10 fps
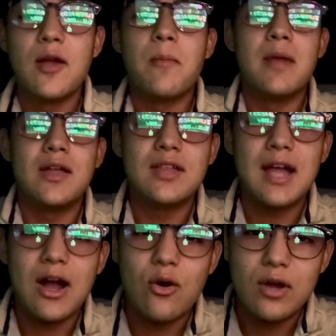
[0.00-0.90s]
mainly
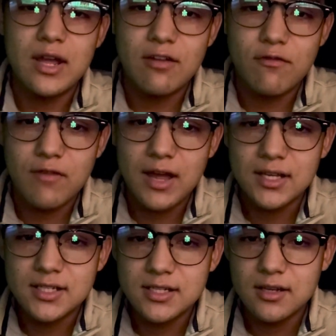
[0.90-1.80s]
how it
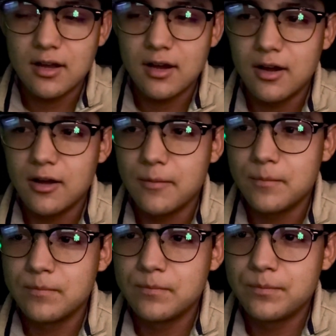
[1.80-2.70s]
affects,
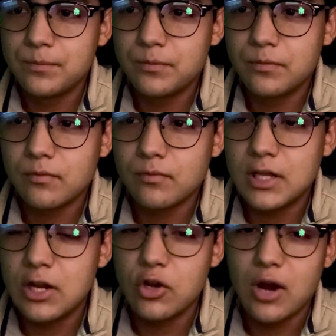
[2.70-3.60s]

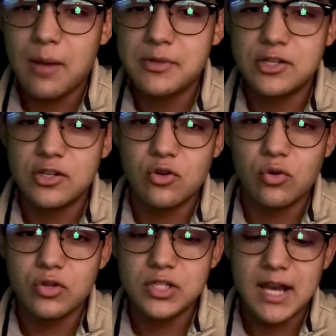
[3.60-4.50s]
your habits and your goals,